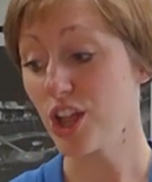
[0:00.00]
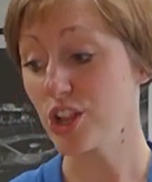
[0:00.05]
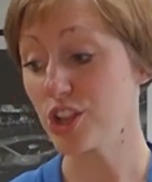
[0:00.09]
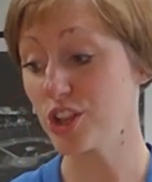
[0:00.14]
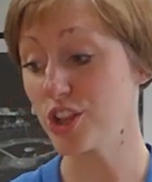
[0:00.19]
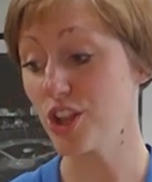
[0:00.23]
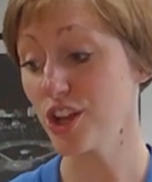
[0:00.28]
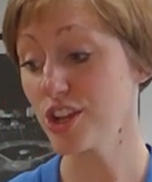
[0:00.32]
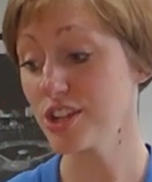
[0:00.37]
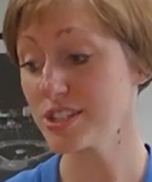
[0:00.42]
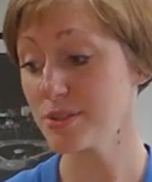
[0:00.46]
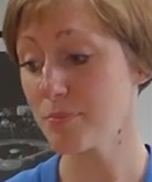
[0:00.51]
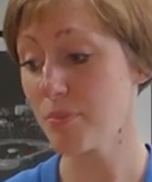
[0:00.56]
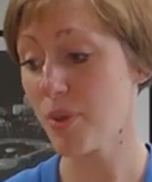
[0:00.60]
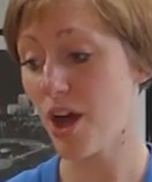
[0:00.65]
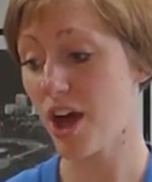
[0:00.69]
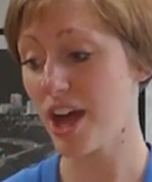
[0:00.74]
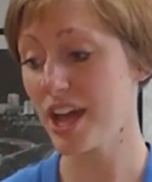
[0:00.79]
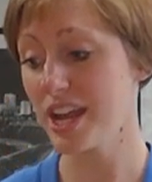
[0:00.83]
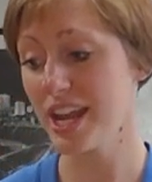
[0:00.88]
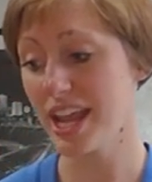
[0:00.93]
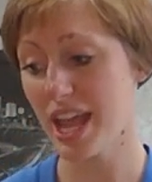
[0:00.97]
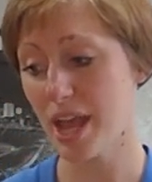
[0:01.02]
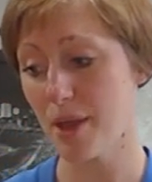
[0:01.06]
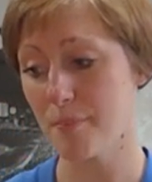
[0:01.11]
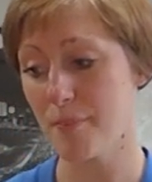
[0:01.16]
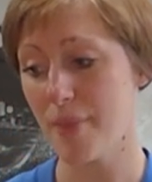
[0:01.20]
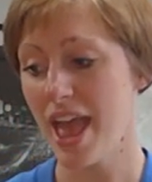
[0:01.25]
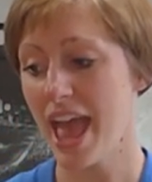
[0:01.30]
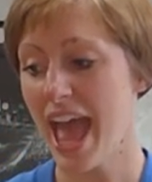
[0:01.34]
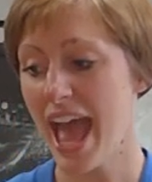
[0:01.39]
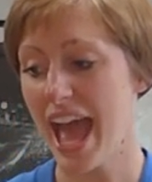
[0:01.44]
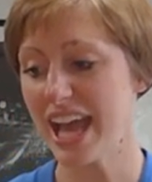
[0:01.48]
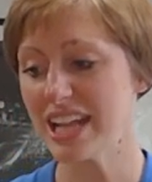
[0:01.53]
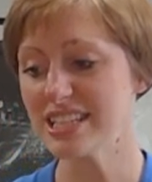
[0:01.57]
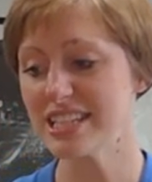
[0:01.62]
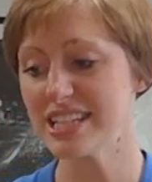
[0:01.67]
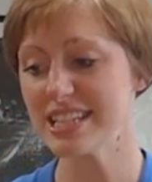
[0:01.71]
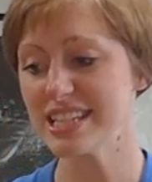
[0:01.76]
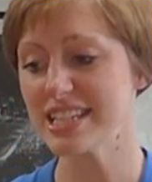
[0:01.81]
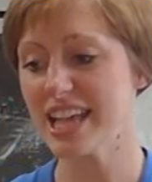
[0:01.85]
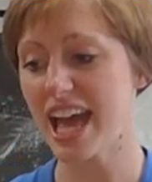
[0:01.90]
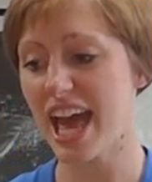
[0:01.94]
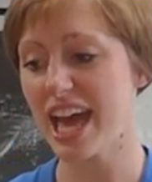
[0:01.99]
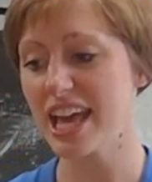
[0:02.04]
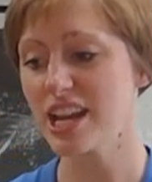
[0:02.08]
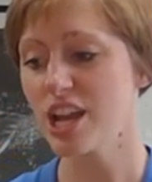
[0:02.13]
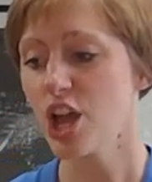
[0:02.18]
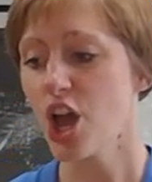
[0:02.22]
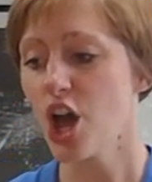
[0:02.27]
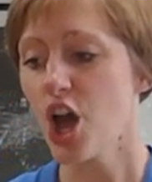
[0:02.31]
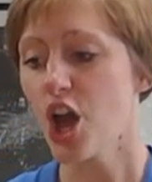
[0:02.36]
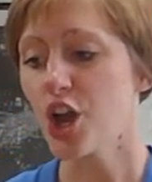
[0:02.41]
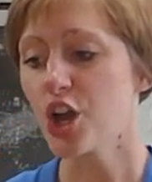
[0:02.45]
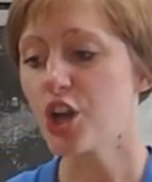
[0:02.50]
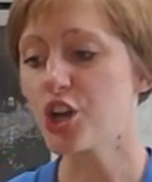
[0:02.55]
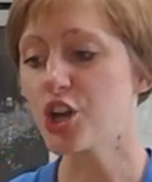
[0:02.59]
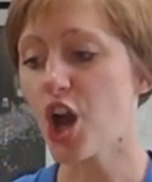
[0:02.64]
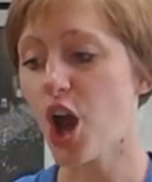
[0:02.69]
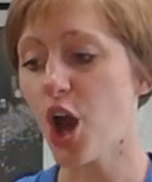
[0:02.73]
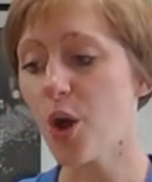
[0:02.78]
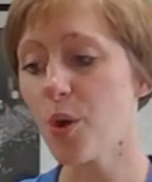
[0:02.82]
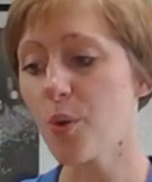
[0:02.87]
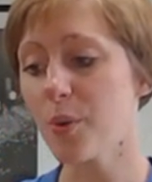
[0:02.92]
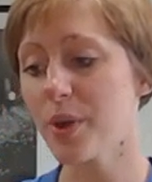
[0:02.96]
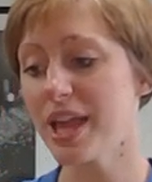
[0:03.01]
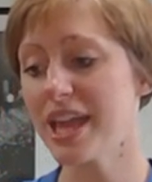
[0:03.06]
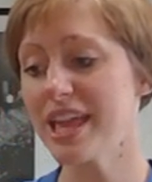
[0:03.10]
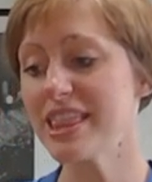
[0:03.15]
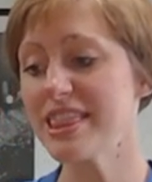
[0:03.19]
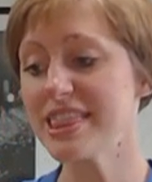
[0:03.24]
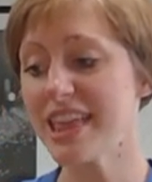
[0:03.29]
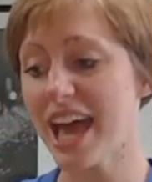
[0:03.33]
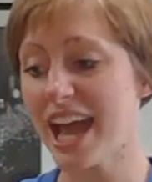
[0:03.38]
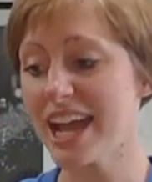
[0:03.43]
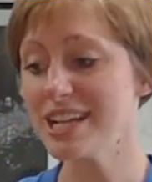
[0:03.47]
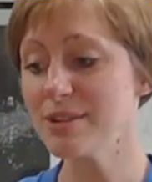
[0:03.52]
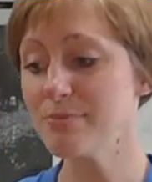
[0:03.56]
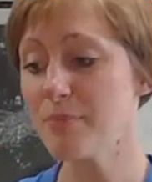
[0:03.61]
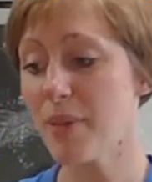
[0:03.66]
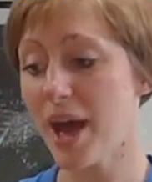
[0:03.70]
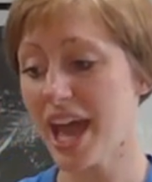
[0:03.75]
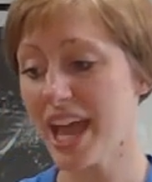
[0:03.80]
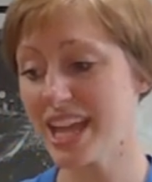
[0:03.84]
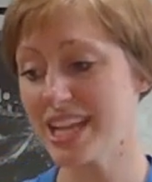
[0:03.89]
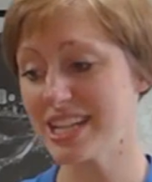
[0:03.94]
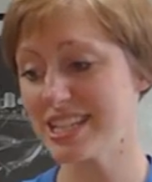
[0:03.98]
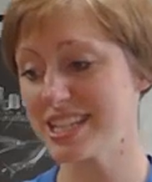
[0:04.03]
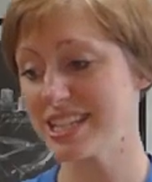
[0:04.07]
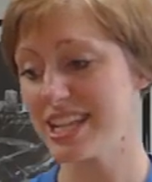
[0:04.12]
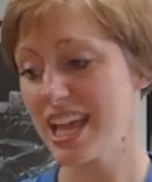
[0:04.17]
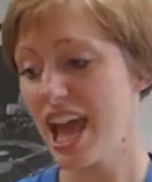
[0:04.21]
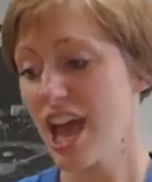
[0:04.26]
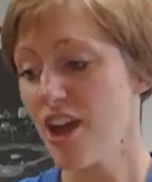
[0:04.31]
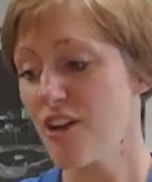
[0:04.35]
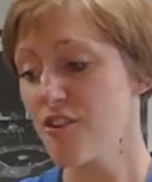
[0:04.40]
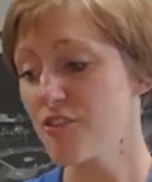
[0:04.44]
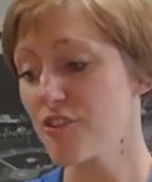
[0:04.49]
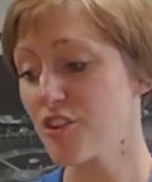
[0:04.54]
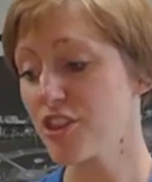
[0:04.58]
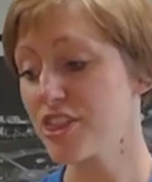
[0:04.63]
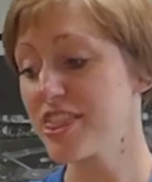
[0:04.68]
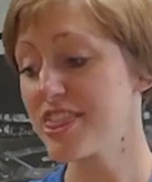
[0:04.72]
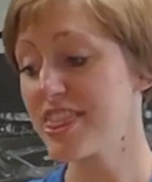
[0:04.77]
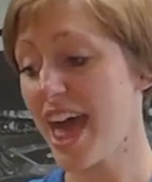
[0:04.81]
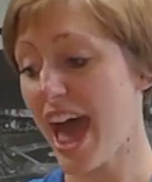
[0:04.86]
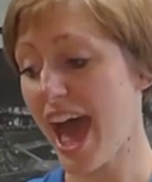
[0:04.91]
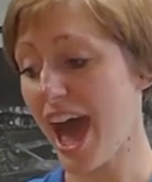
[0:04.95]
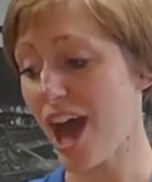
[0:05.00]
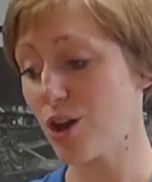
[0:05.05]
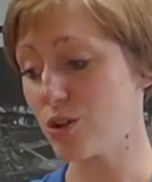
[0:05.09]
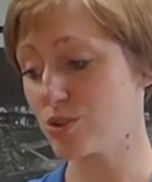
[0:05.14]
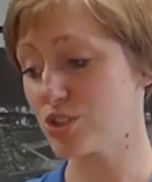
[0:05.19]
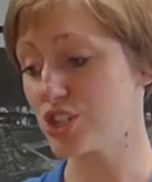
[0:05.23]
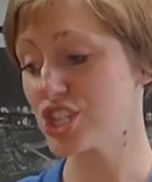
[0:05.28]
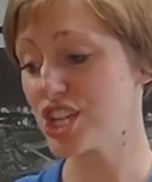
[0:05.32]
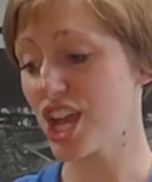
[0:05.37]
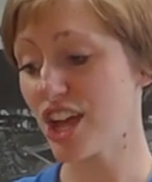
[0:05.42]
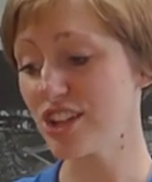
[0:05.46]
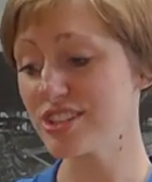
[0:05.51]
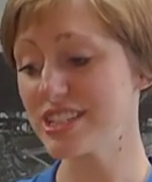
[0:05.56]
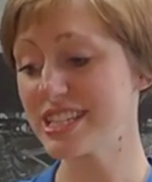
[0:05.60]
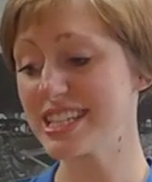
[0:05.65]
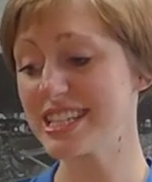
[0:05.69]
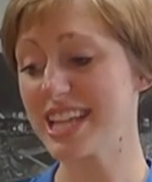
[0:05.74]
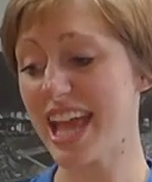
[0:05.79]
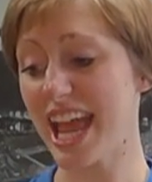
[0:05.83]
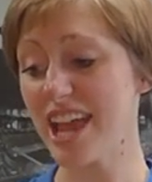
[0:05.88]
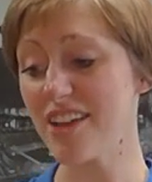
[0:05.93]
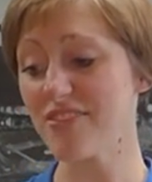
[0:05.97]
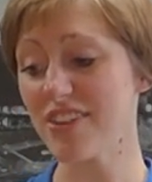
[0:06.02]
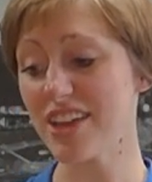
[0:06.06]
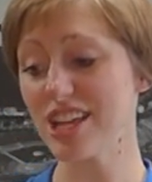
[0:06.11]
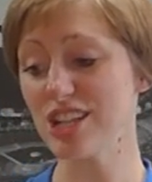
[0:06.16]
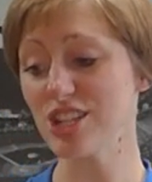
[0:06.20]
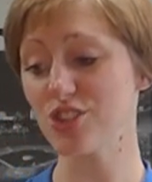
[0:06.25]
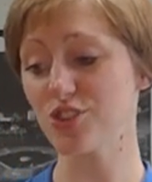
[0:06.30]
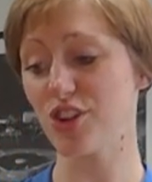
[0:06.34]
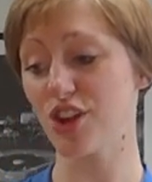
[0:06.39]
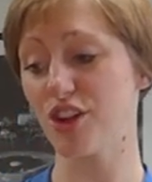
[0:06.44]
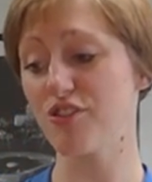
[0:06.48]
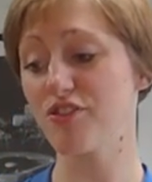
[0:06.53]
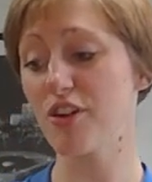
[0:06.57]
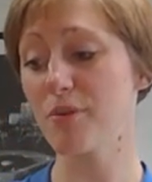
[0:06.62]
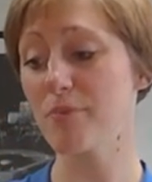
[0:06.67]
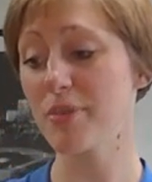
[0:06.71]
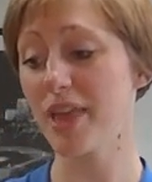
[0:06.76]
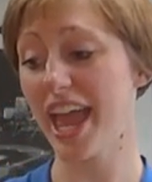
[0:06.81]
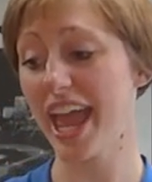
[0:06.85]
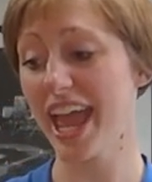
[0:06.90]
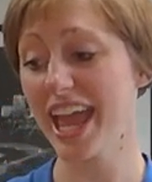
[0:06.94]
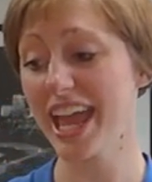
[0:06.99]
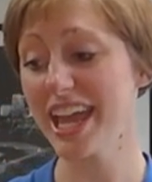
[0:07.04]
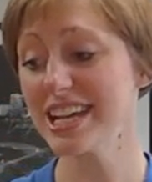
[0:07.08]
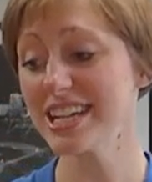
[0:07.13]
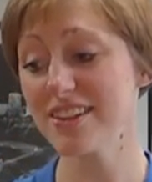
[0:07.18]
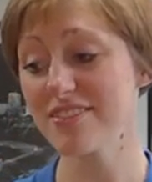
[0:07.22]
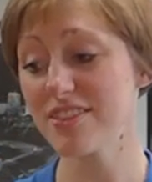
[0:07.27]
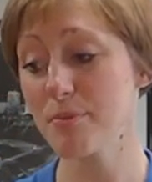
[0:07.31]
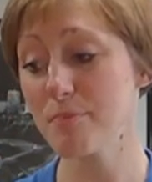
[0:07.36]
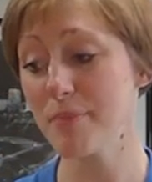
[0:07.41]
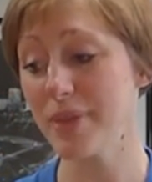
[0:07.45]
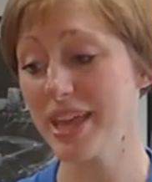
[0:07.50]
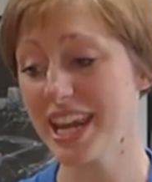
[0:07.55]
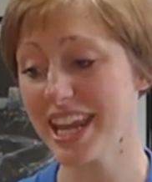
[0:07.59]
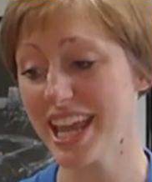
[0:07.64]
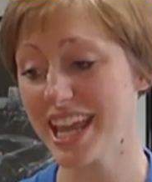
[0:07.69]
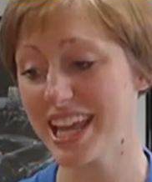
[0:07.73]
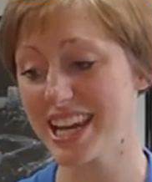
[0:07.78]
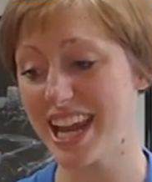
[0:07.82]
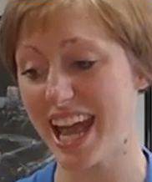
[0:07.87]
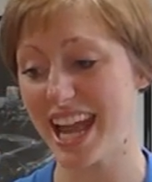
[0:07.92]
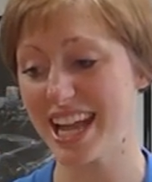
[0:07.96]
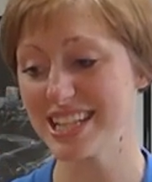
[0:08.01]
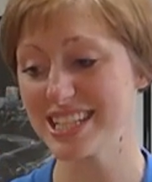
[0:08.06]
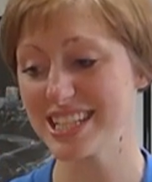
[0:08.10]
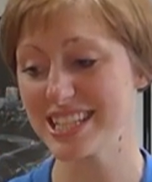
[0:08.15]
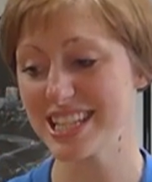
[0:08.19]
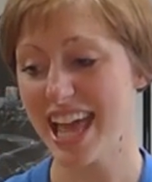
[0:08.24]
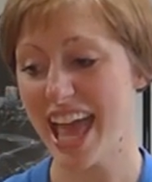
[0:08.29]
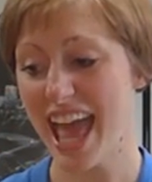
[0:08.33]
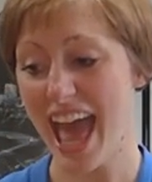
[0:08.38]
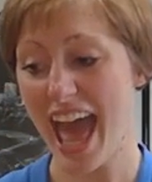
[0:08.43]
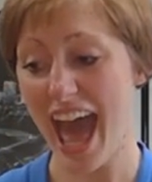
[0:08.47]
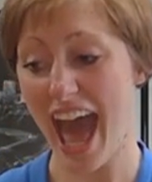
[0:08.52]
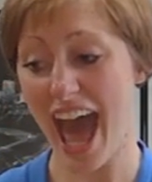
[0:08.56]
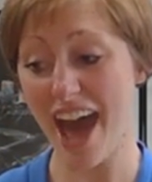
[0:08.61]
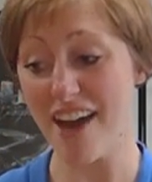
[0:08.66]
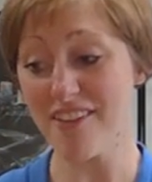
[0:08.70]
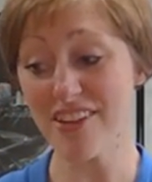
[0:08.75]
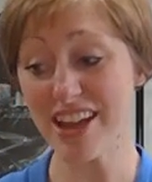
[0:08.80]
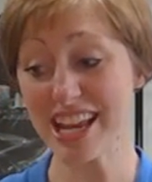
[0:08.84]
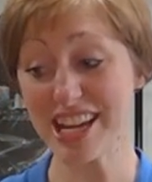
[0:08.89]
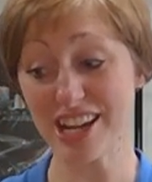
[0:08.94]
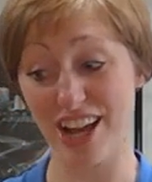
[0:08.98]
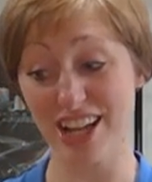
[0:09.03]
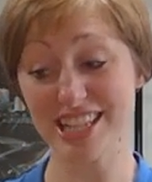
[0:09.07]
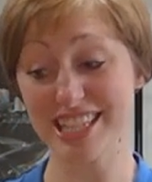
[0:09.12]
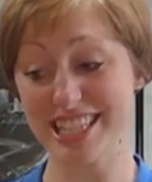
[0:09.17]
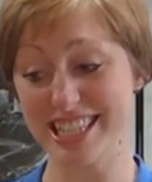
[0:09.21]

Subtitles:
looked upon him and said, "Go in thy might, for thou shalt save Israel from the hand of the Midianites. Have I not